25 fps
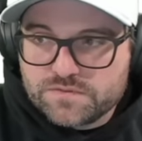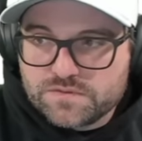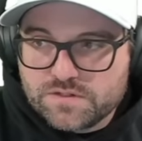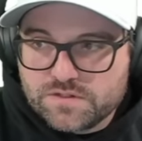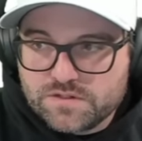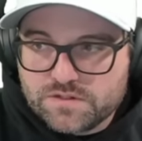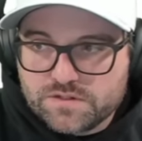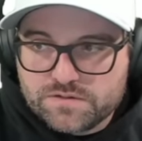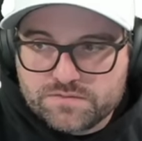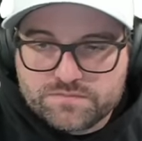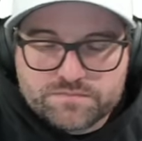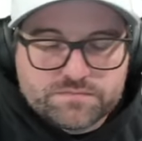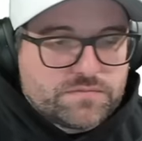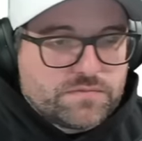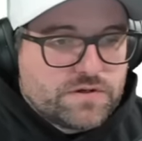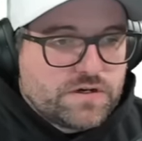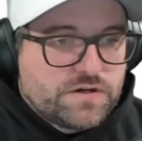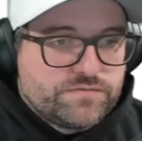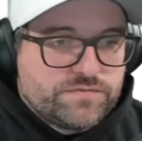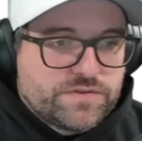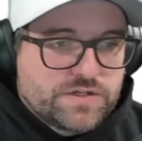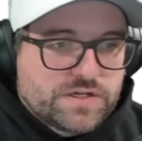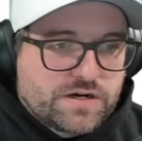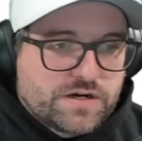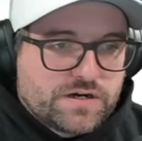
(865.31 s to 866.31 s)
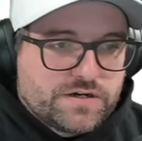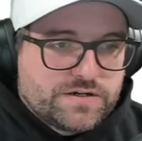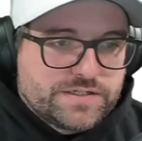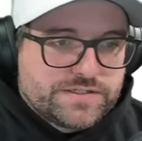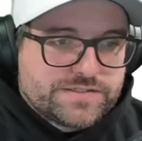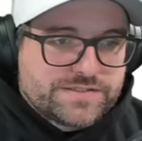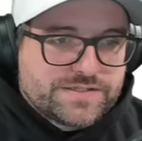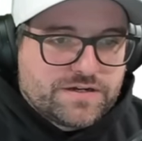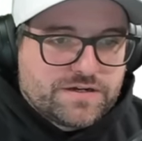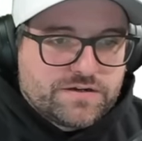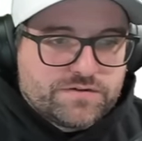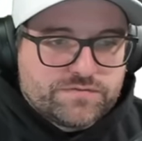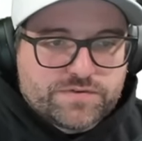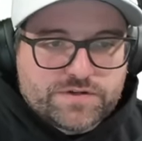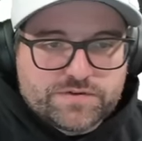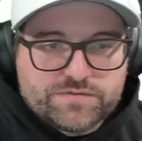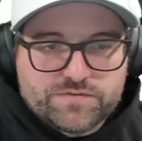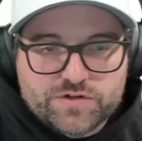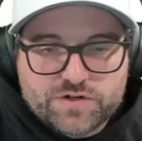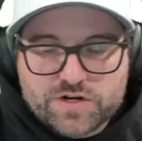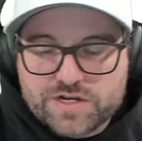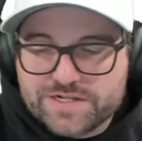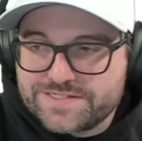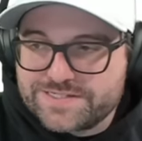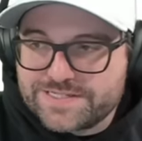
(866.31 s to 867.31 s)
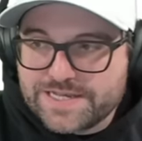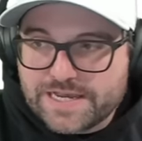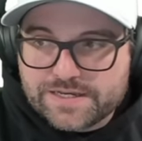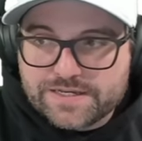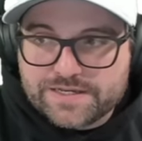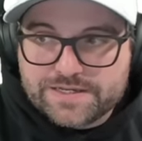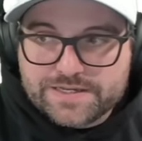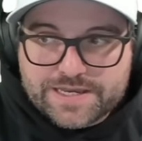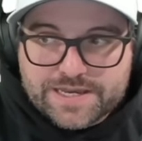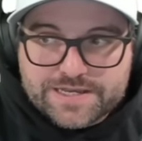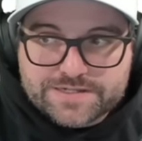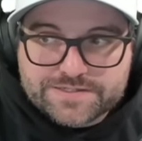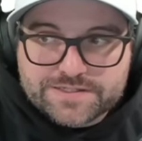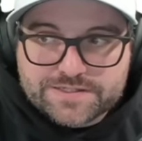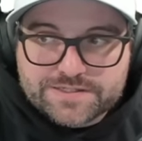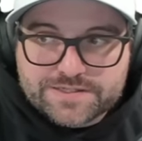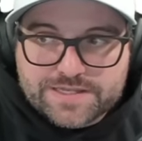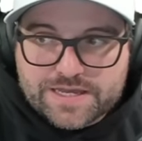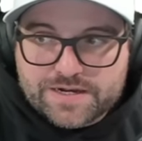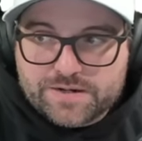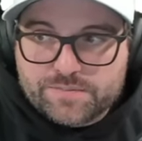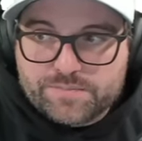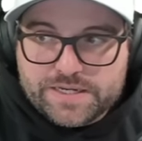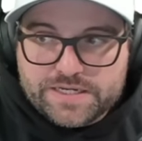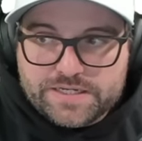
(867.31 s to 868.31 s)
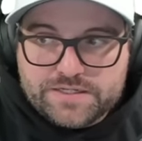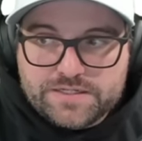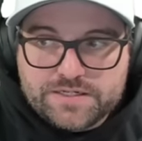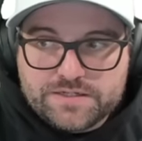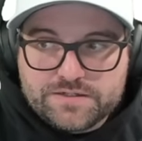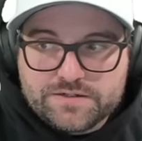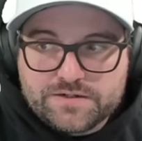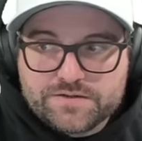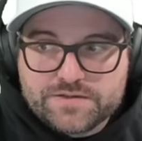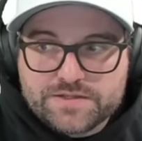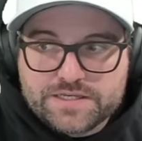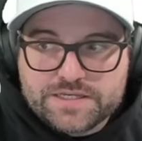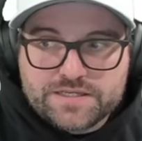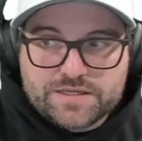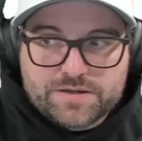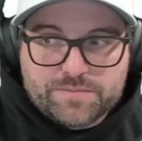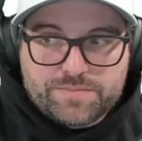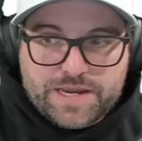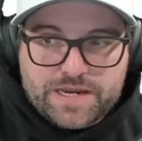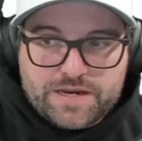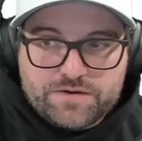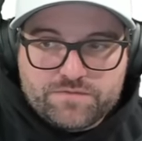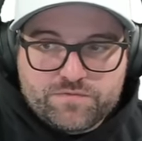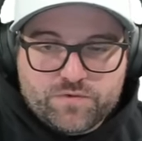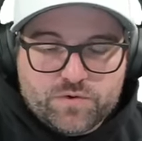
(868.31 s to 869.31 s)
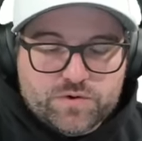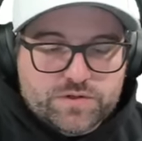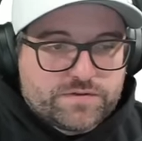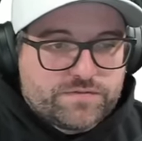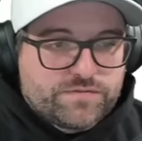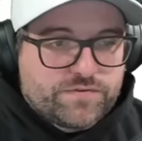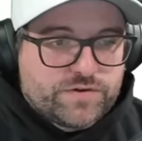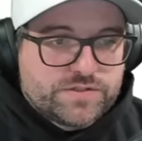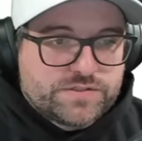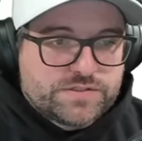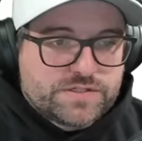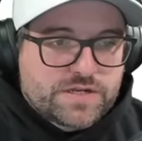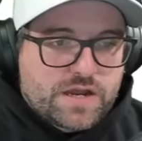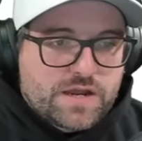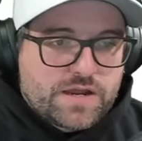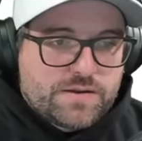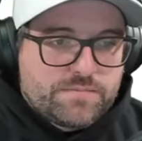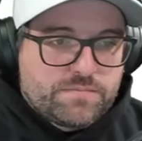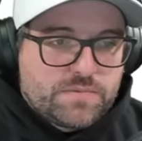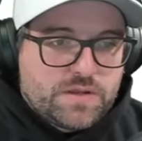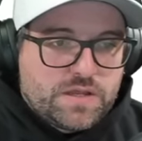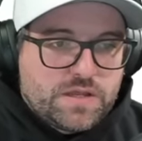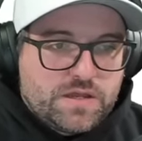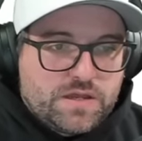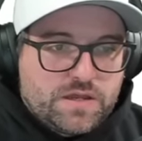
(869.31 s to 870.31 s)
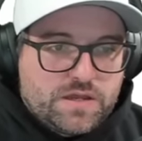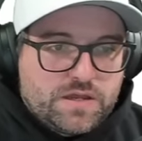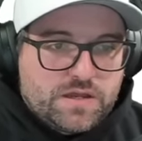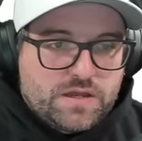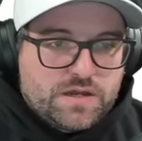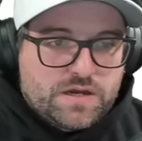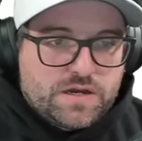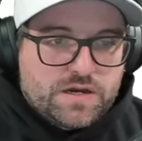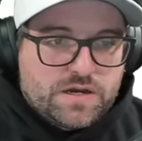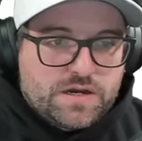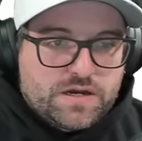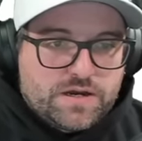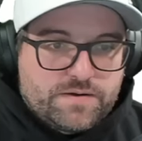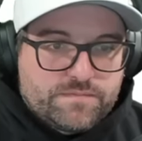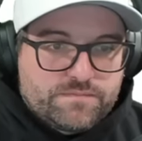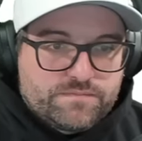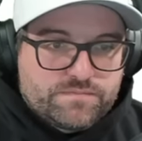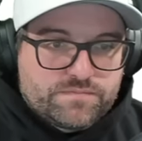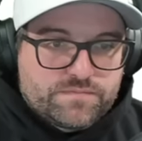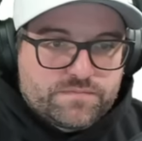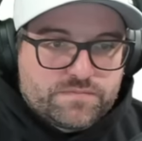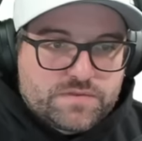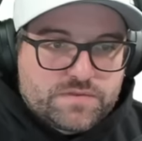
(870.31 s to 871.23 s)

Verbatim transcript: um, of the card itself, if you're not second guessing that opinion that you paid for the first time, um,